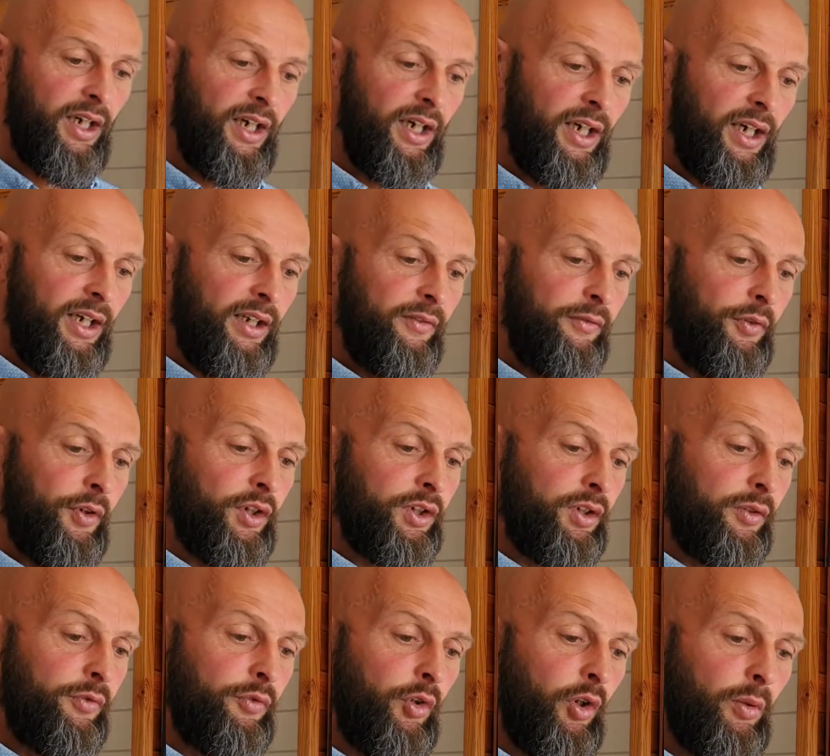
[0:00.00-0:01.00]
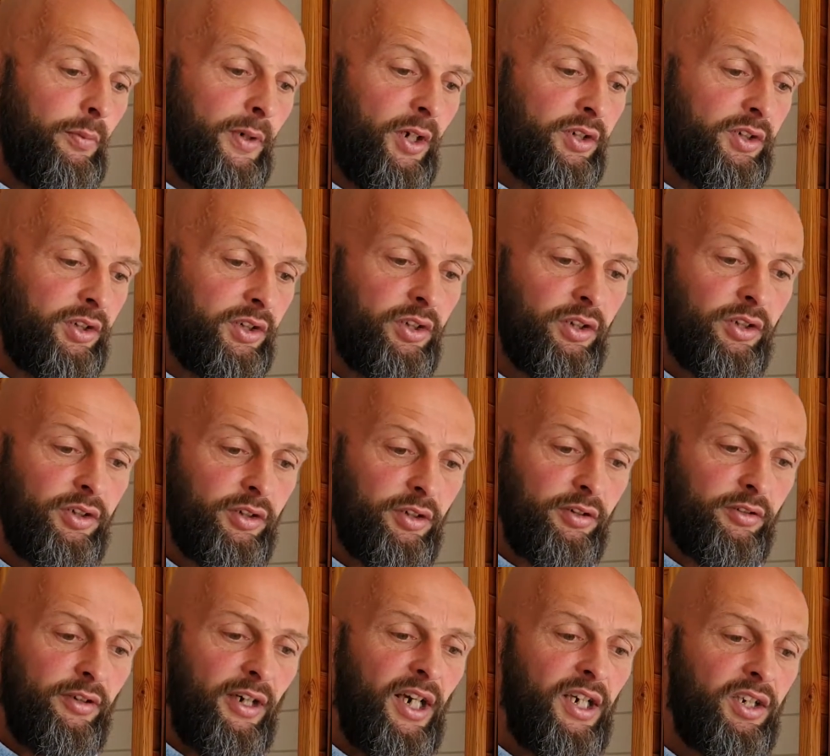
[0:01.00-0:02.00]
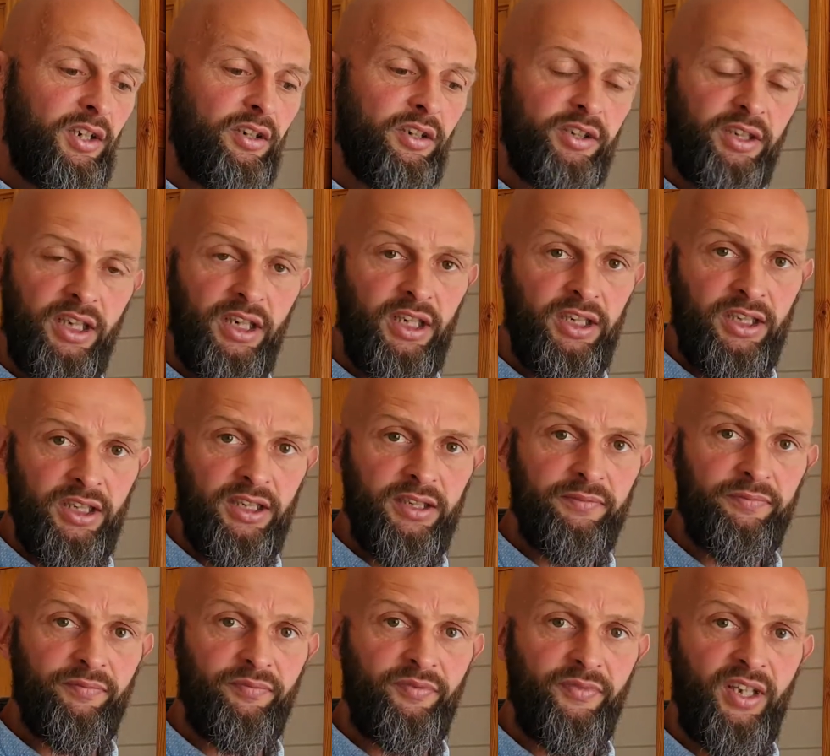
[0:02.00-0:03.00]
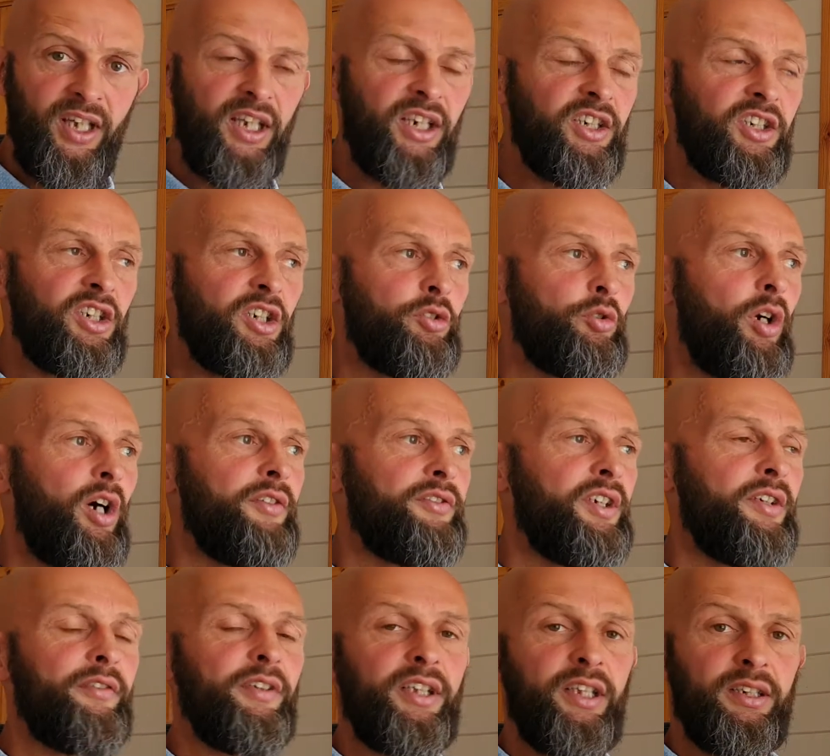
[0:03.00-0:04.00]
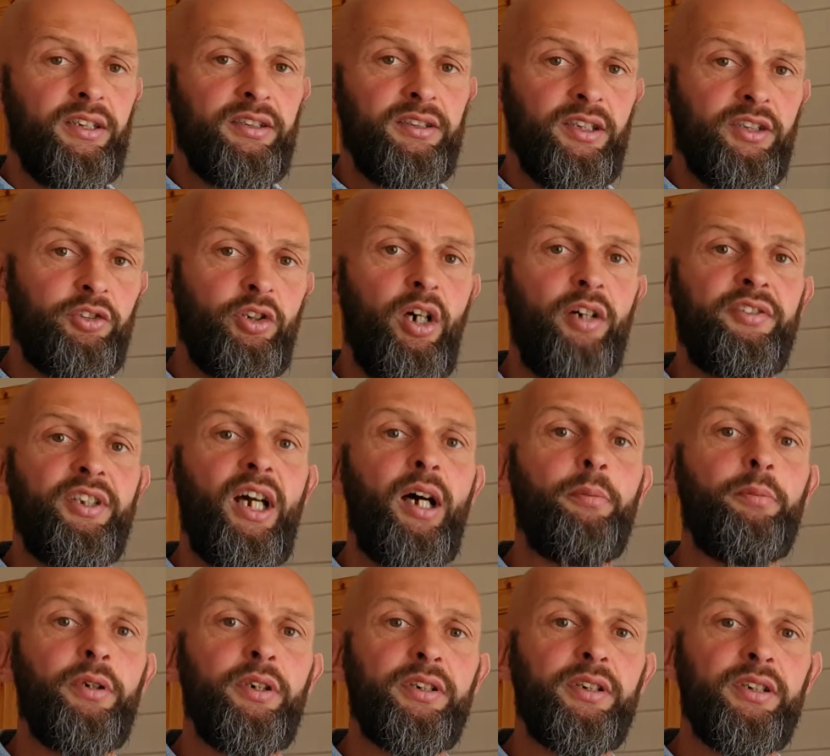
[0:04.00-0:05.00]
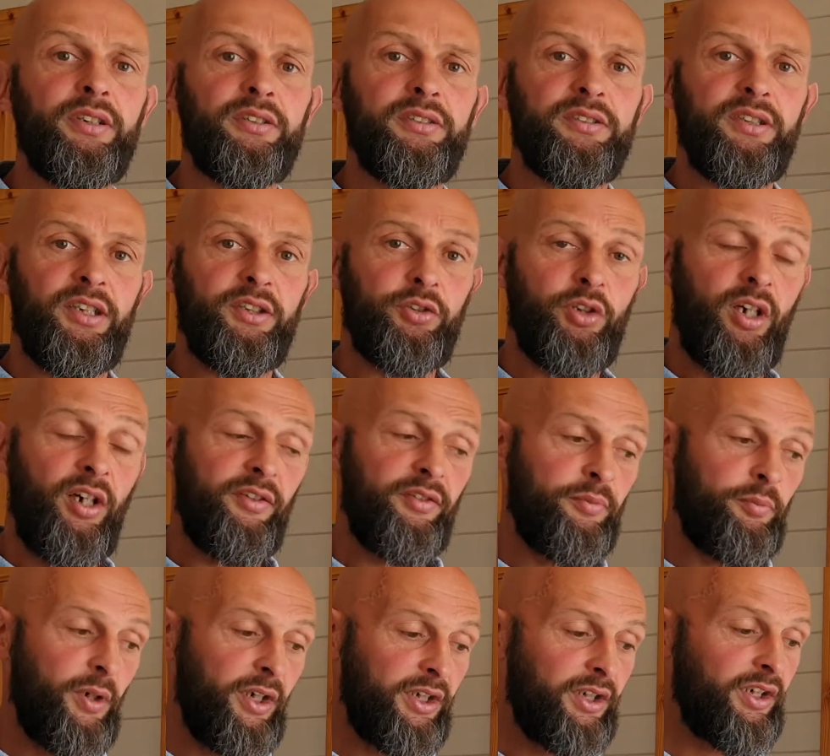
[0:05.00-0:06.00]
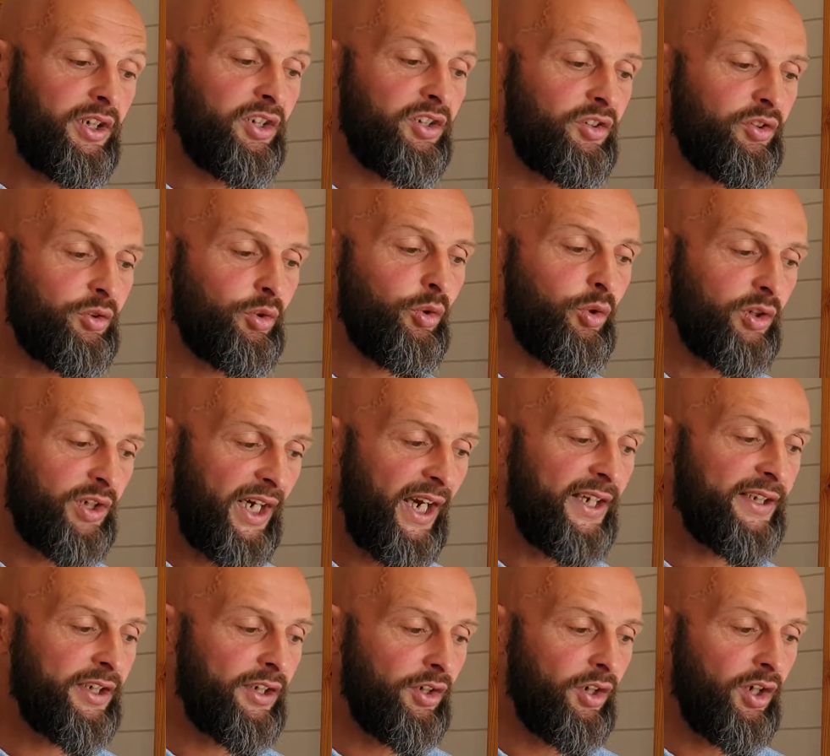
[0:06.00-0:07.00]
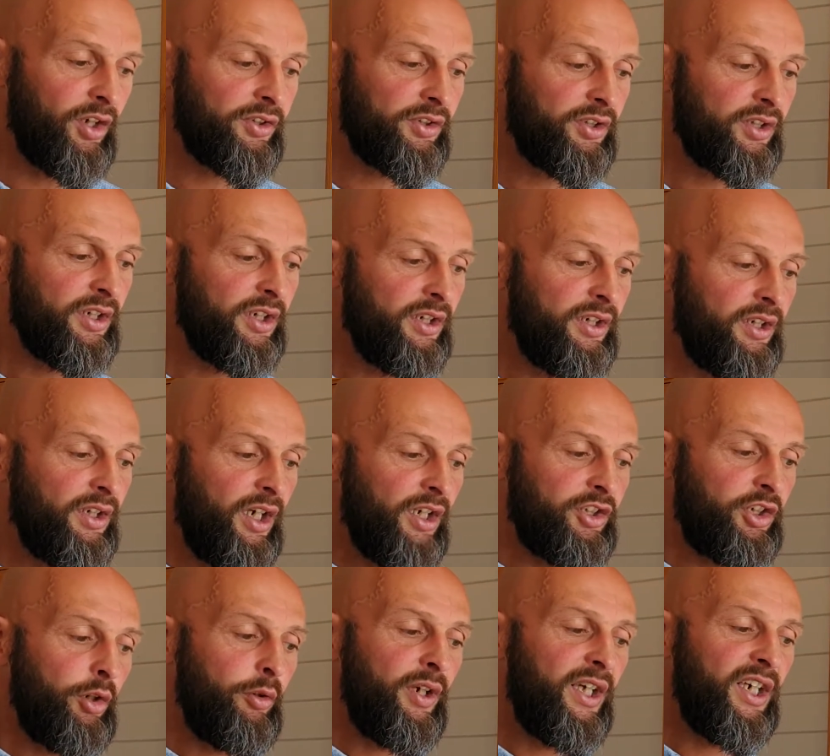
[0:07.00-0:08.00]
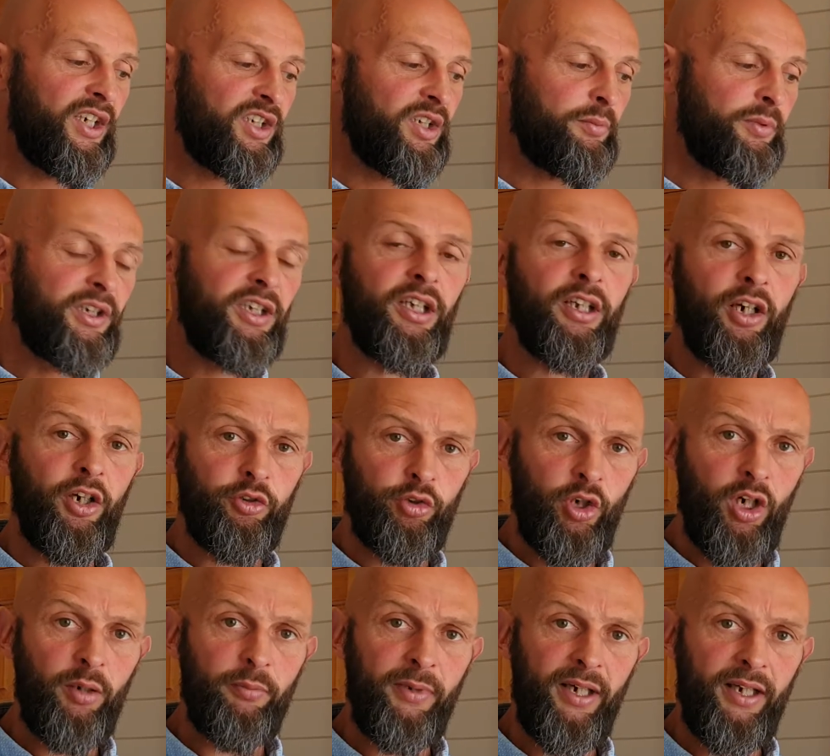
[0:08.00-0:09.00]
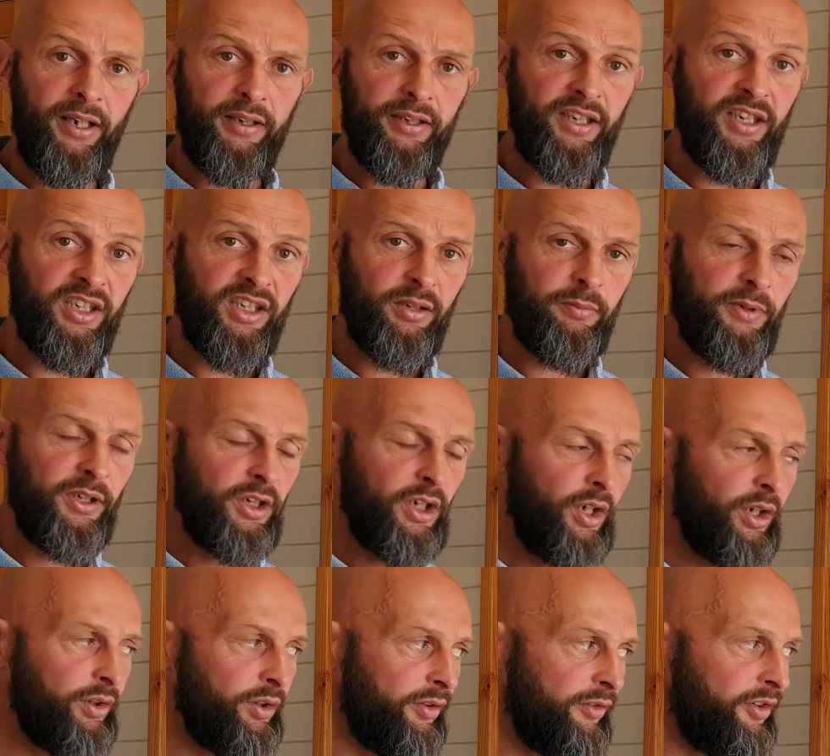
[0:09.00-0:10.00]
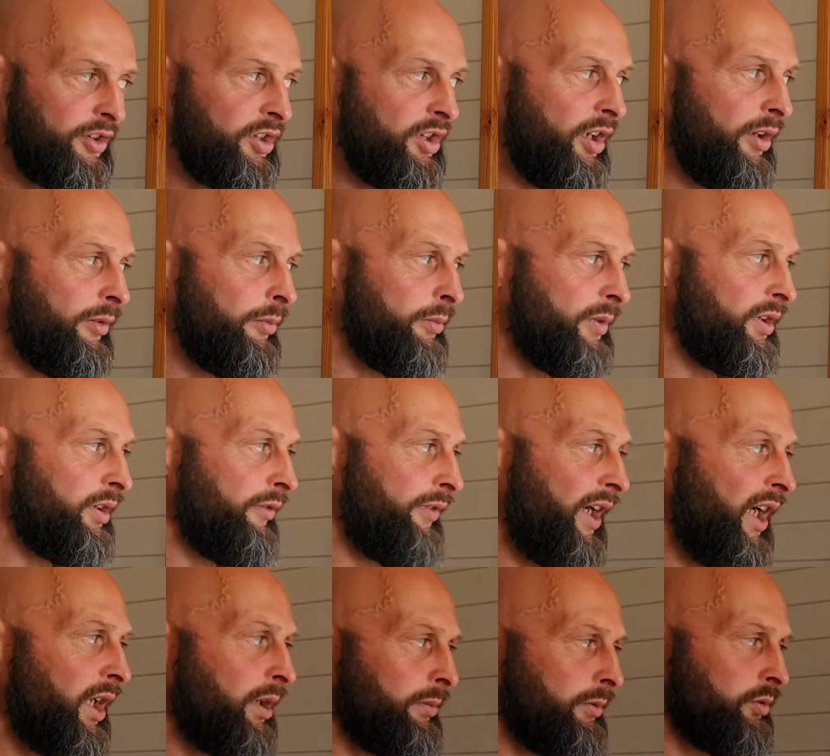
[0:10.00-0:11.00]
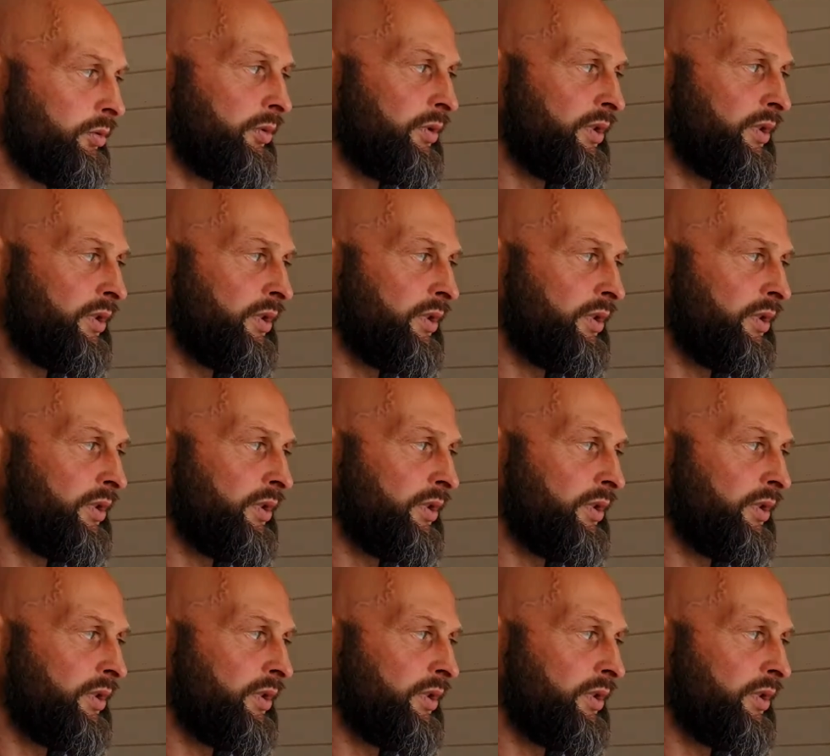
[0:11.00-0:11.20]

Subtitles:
And first and foremost, a consideration is energy. Energy drives everything. It drives output. It drives what clinicians call gain and loss. And so energy per kilo dry matter needs to be known as a supplement available.